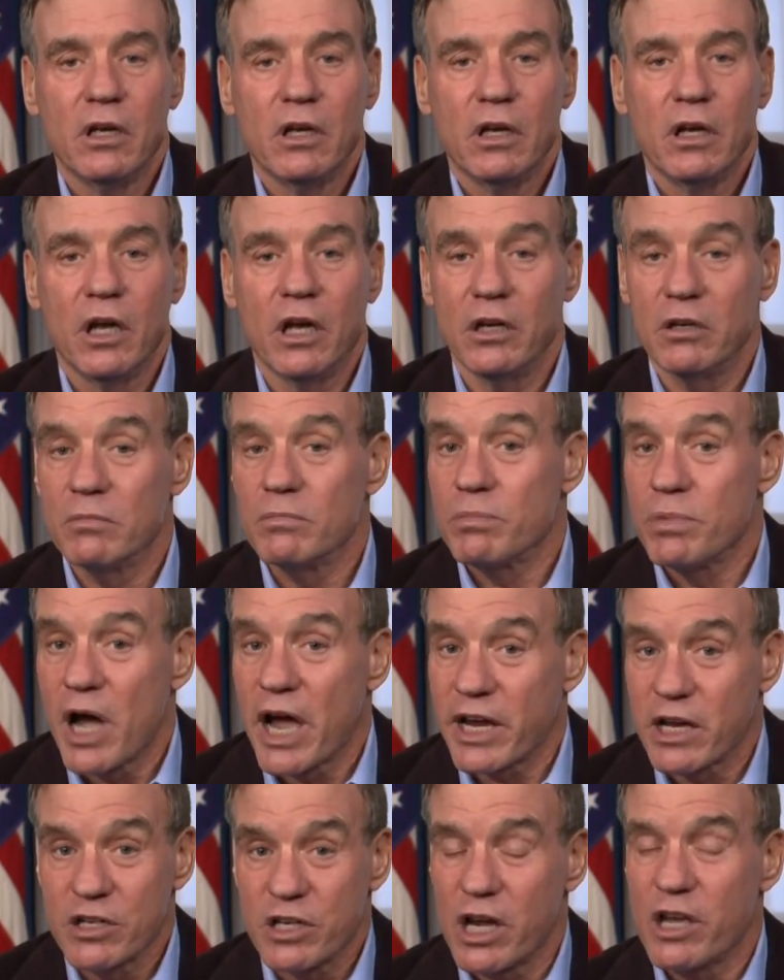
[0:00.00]
And I
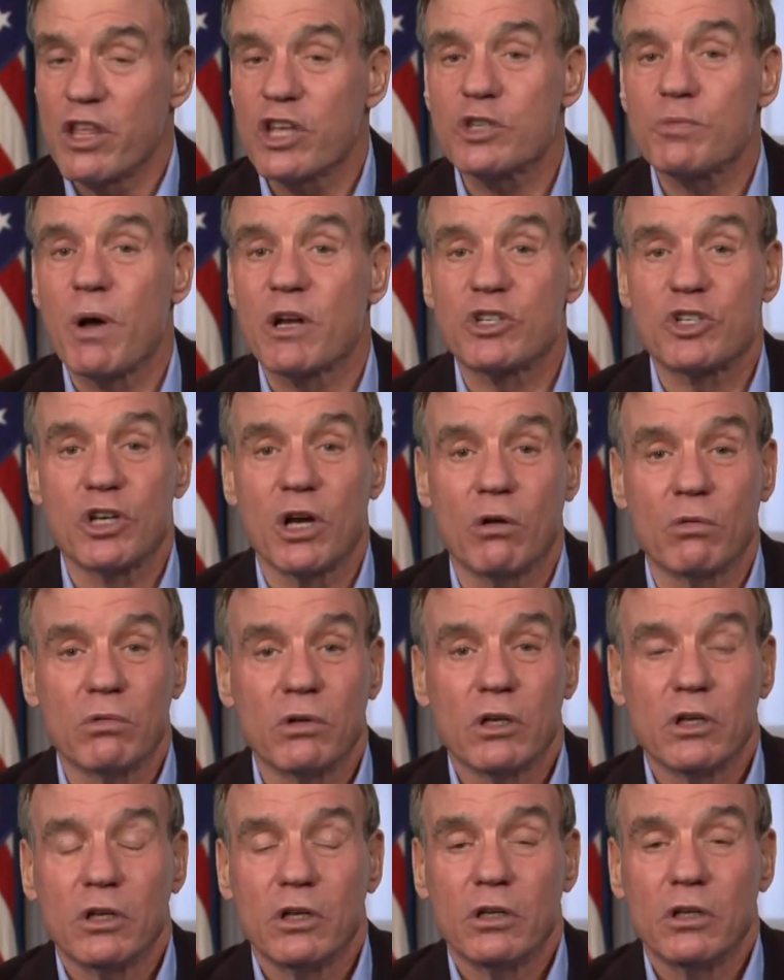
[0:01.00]
can tell you this much, Joe.
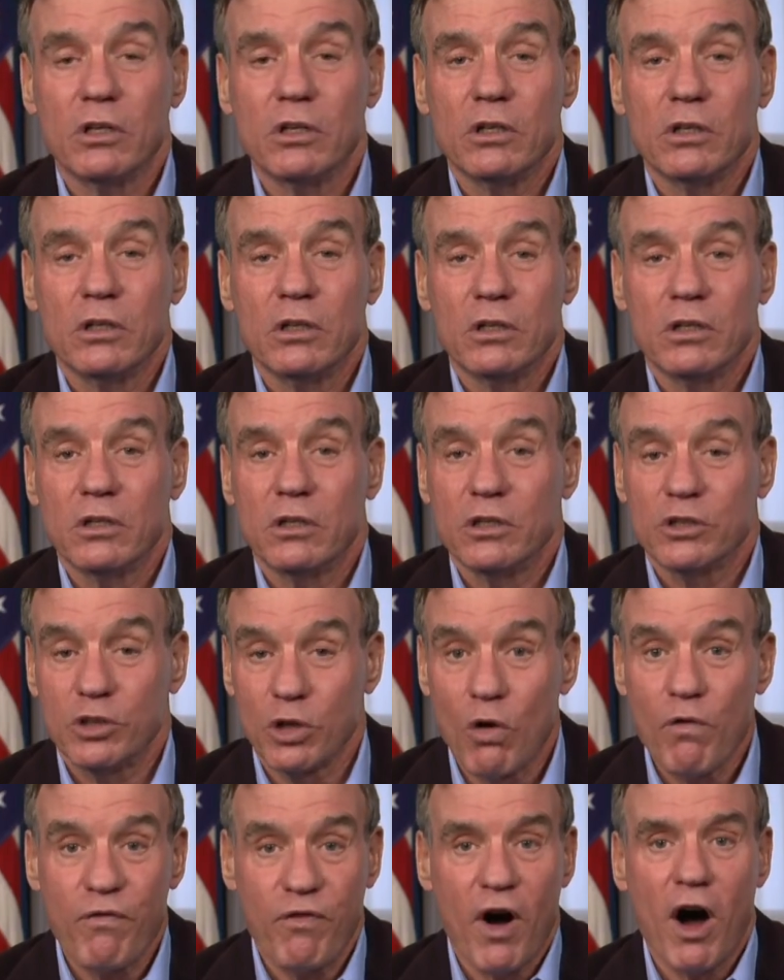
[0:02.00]

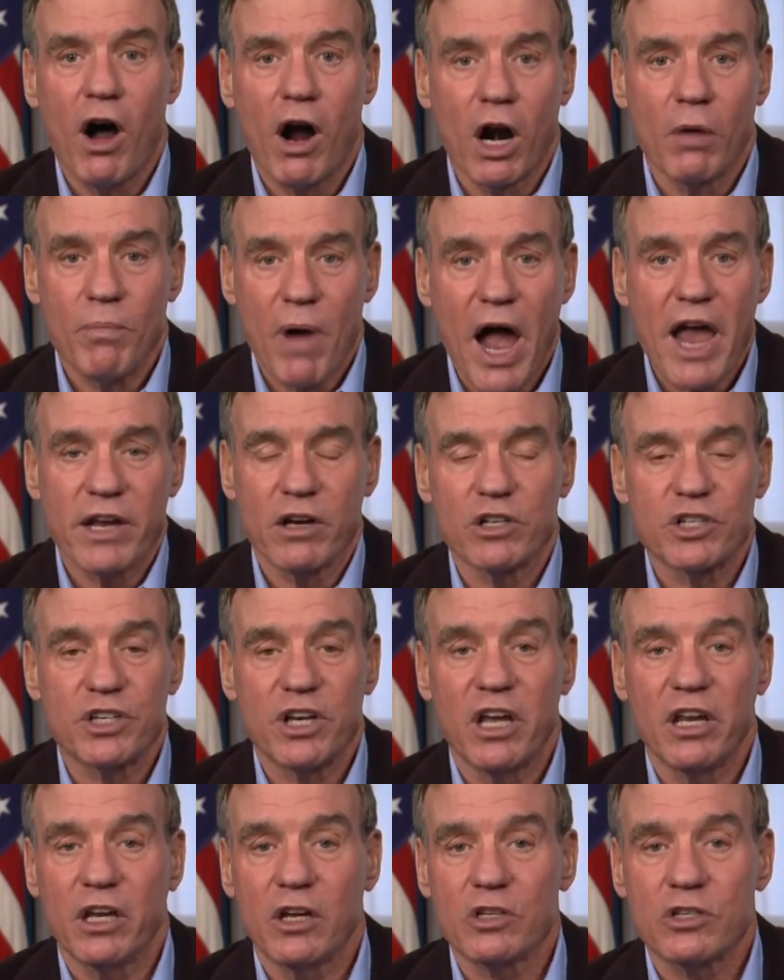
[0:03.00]
So far, my
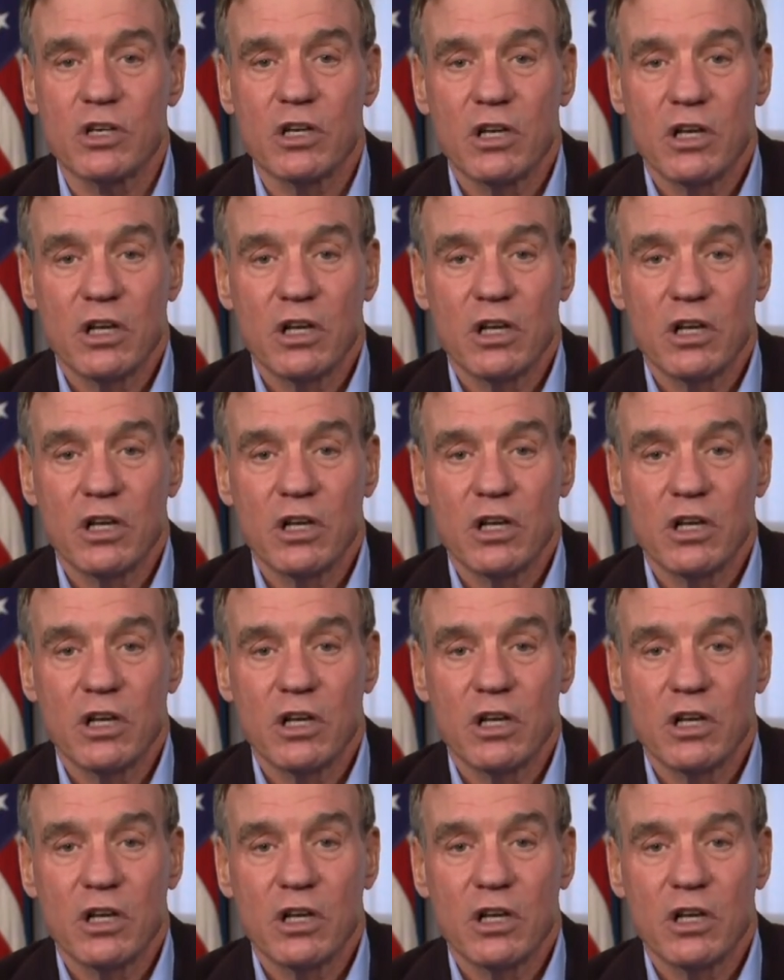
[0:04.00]
understanding is